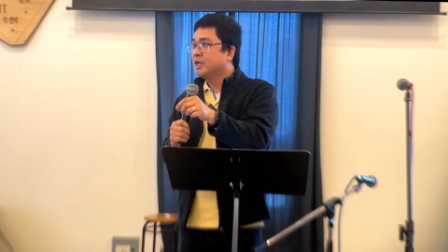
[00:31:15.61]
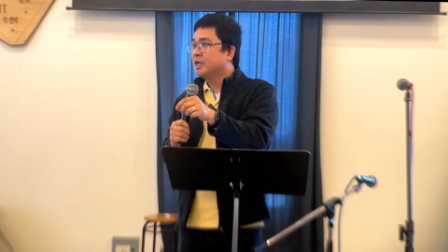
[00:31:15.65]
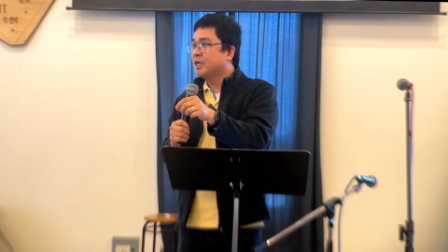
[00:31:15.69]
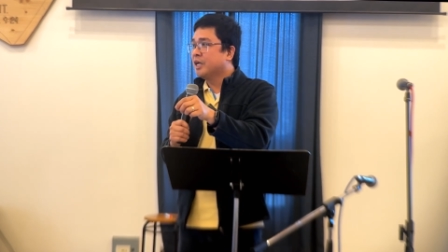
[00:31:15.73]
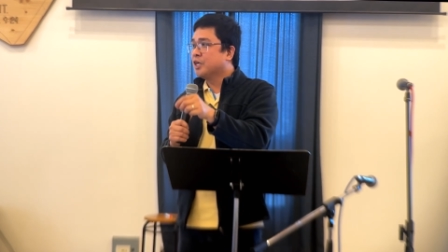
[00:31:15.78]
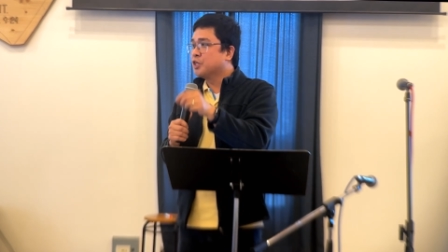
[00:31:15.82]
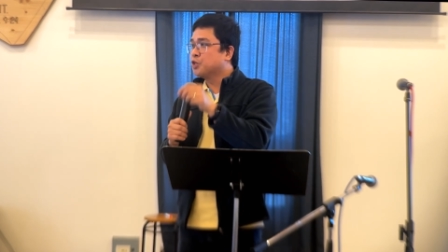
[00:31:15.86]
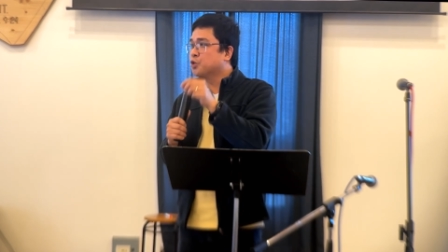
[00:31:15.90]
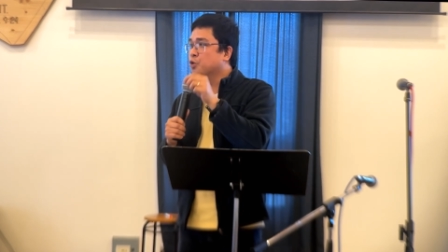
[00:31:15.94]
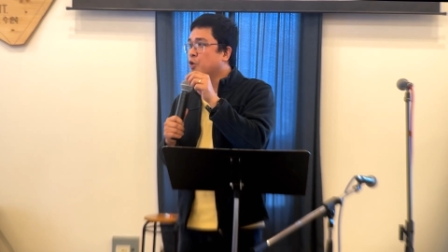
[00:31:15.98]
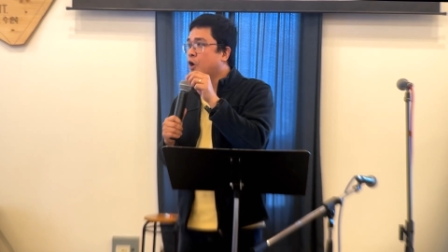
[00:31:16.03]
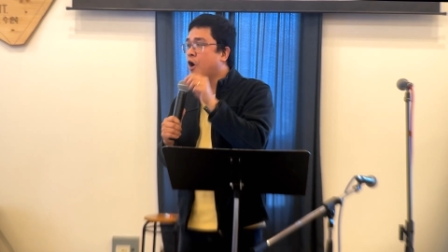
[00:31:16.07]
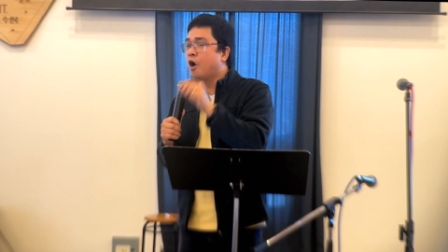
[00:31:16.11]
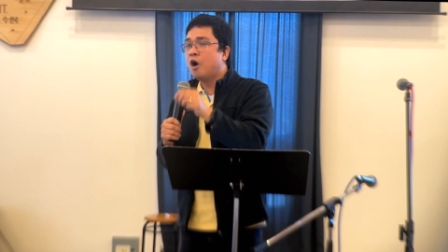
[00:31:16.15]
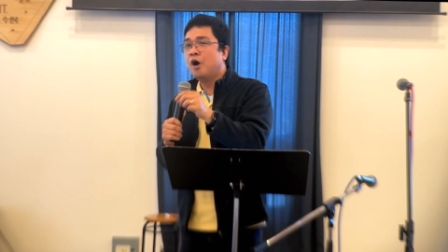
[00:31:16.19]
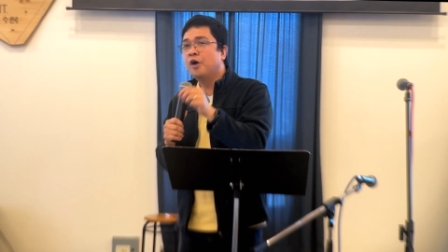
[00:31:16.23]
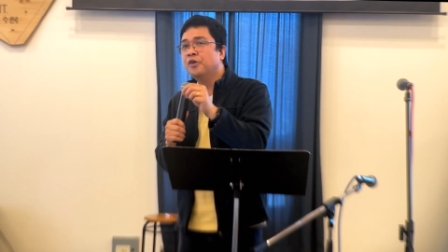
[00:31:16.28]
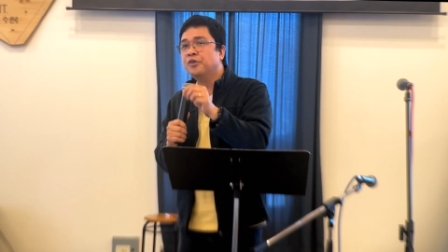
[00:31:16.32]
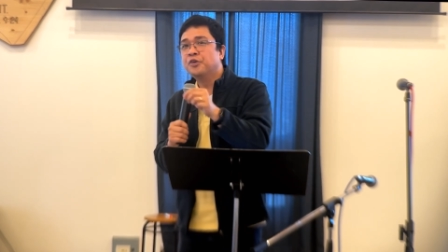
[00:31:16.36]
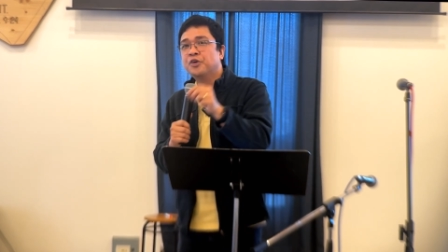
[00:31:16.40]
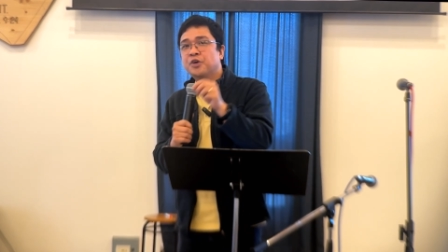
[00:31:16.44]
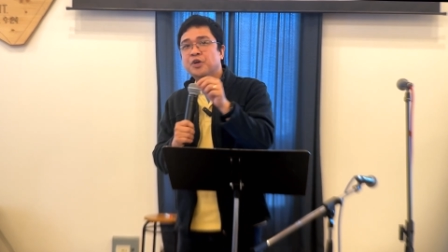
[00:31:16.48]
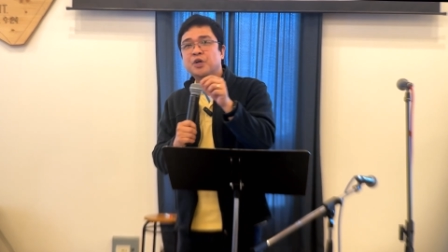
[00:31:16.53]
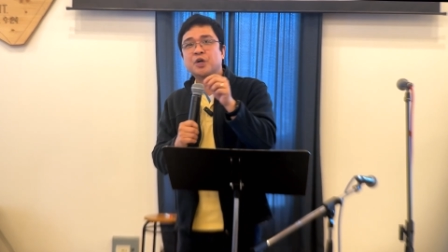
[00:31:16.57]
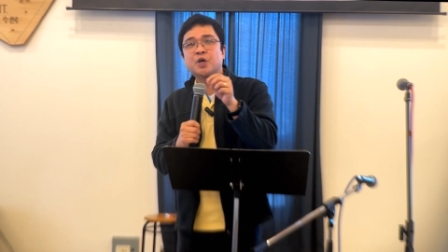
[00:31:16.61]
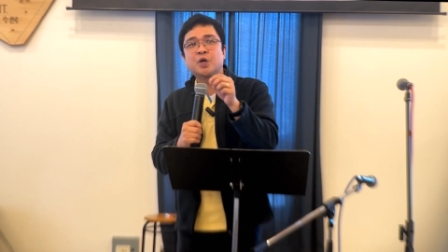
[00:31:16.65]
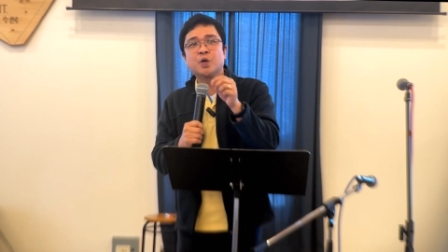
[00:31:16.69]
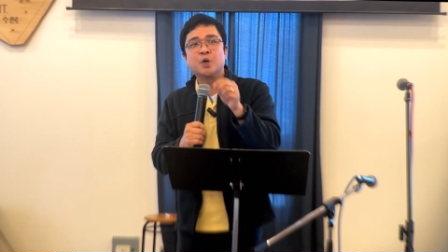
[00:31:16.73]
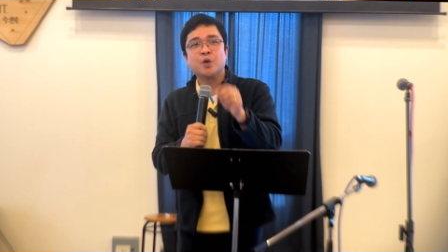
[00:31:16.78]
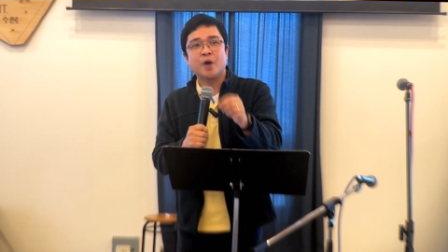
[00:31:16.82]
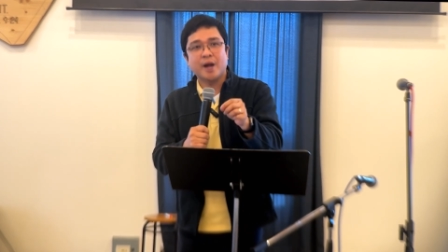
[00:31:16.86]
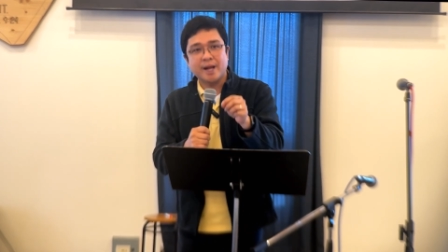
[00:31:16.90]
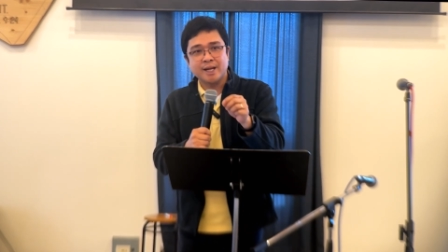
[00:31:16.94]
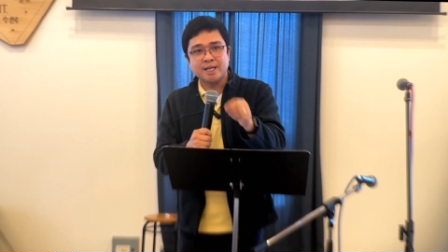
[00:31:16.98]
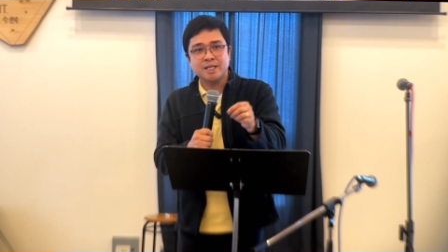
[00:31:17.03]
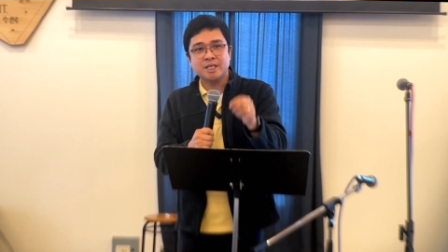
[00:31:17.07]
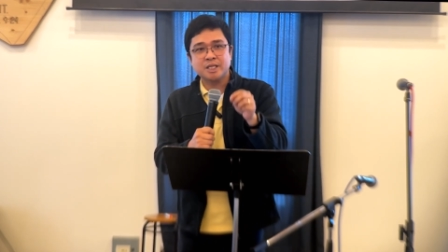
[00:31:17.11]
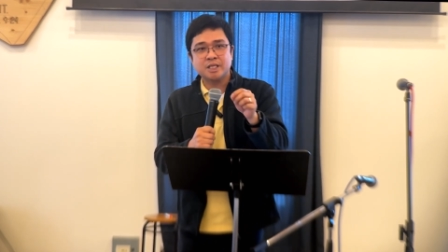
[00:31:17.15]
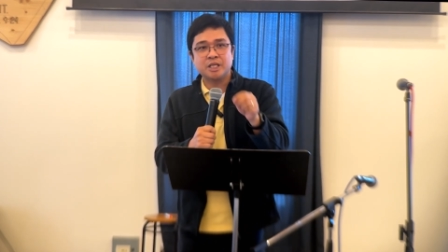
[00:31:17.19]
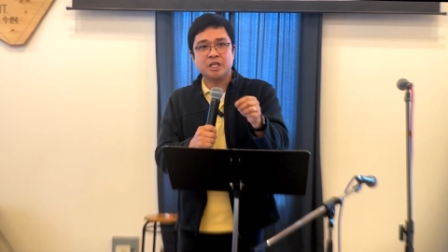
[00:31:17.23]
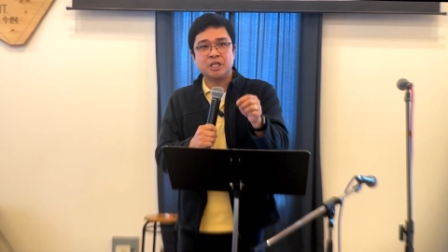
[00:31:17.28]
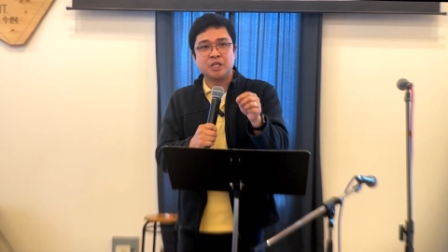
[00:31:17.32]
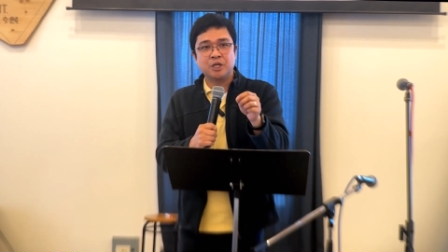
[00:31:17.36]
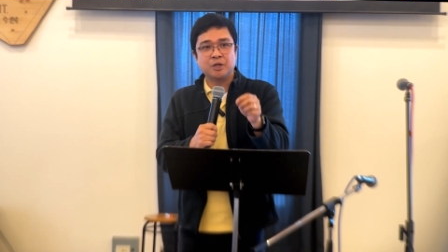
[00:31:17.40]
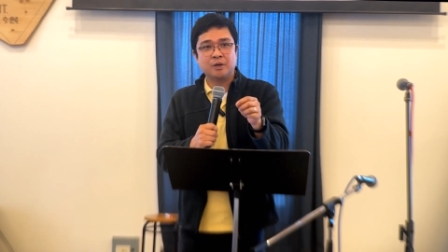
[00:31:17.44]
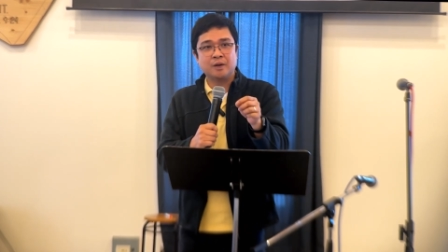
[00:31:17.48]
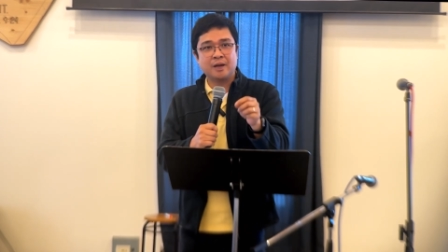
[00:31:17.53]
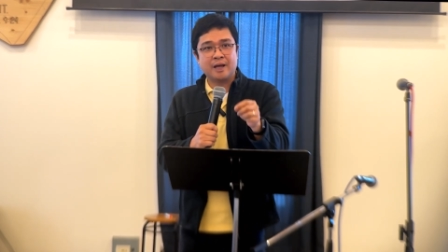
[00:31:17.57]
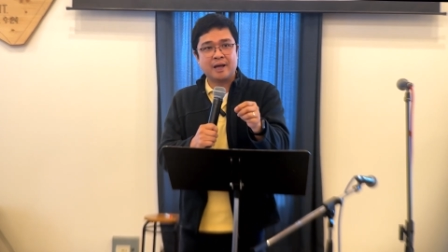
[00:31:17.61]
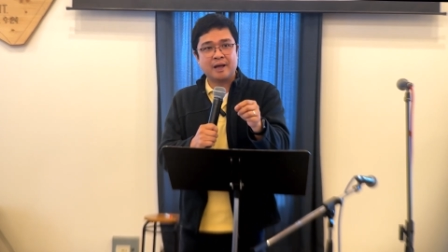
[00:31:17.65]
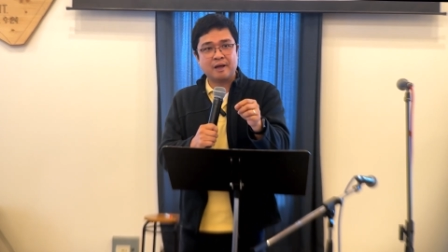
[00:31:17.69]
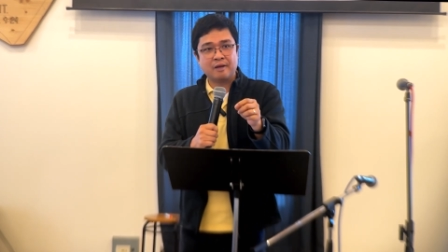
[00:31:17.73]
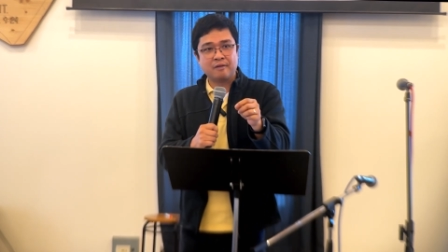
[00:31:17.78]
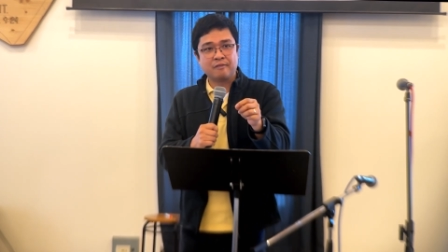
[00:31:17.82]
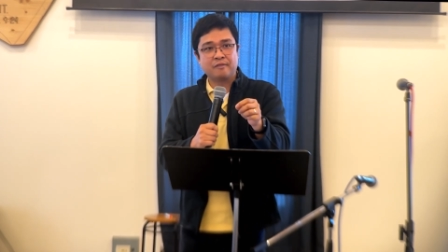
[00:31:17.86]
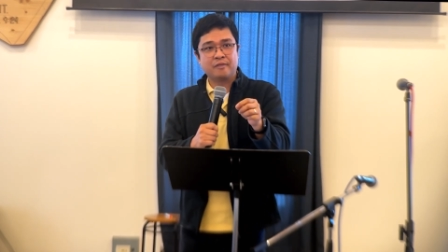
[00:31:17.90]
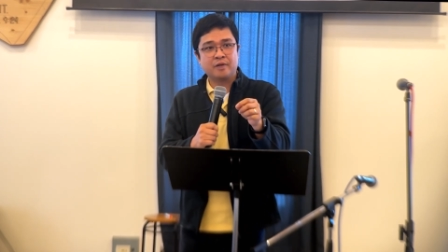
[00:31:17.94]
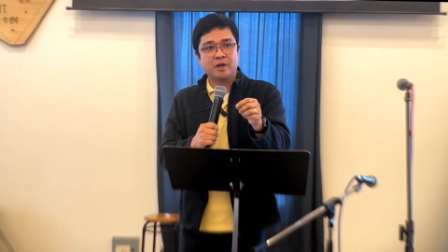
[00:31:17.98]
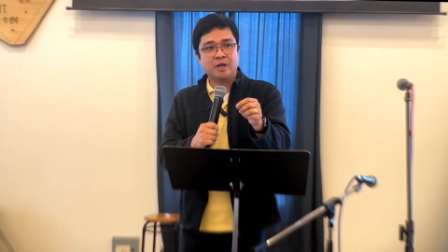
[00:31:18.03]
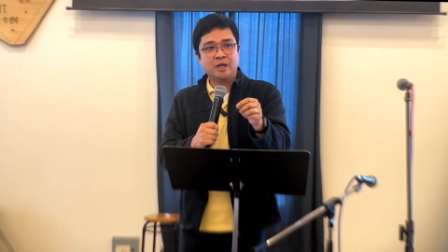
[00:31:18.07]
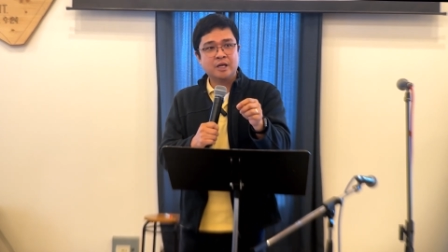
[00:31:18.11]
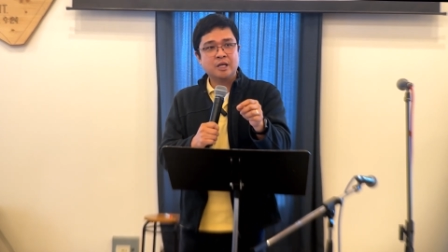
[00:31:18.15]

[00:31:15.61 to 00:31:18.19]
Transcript: is to honor Christ in your life